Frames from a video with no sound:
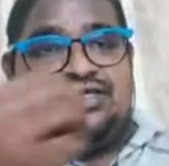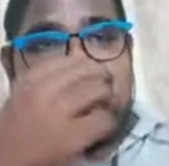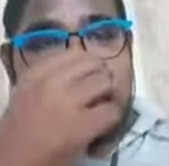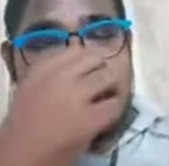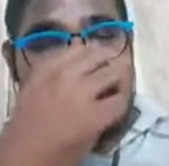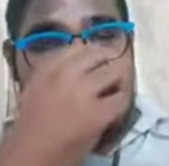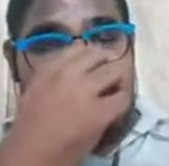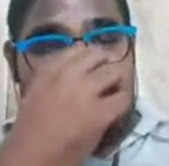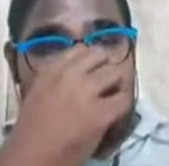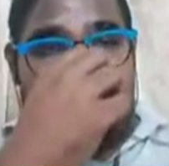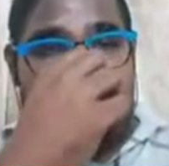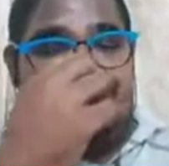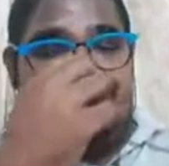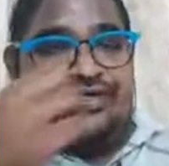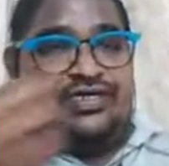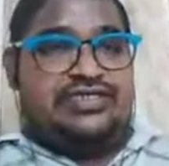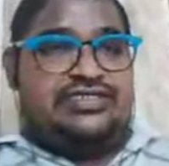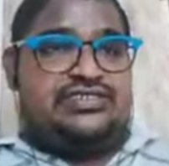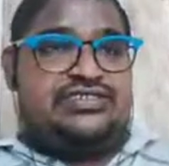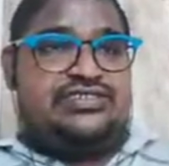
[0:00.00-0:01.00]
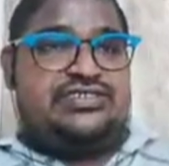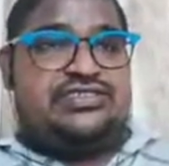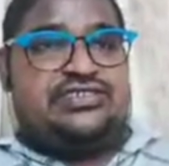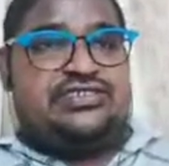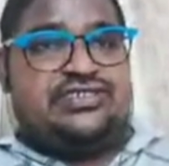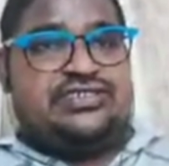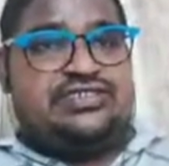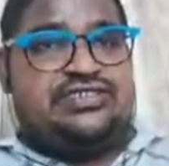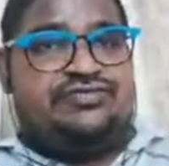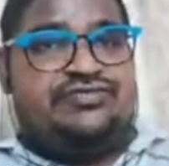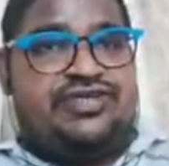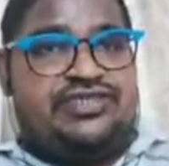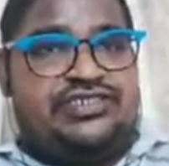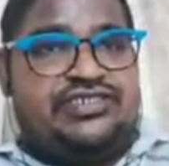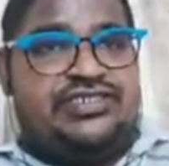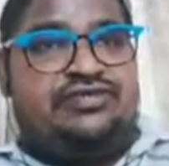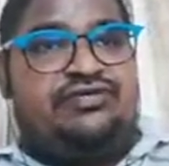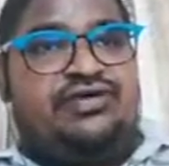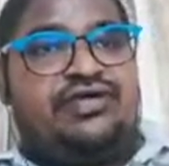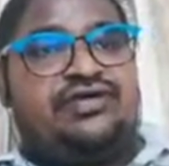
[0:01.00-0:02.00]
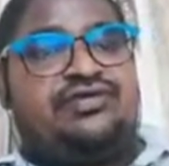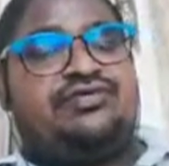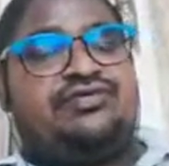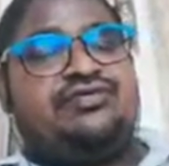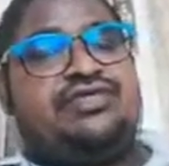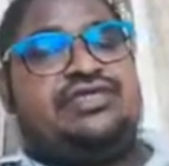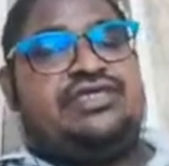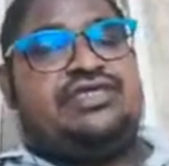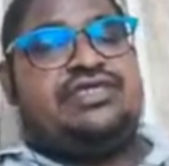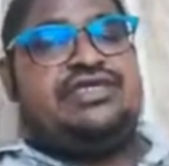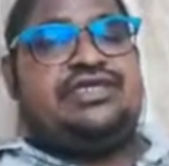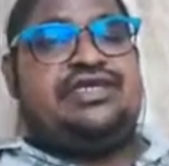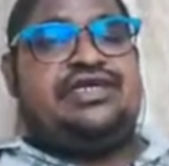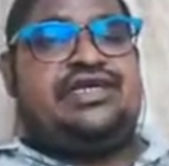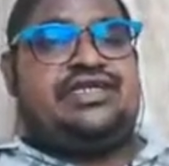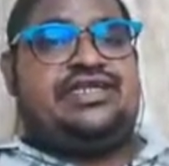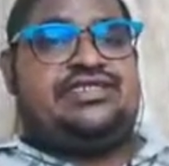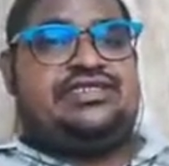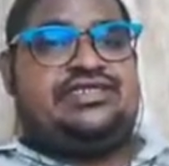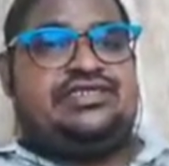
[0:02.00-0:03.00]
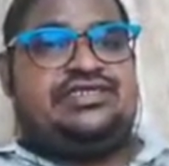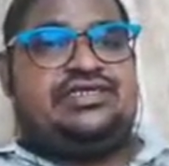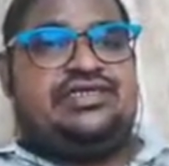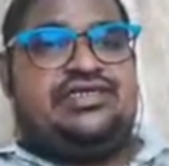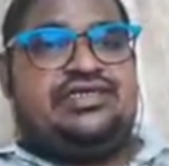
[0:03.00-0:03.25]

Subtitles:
So how it is in the sense, first I want to do the integration.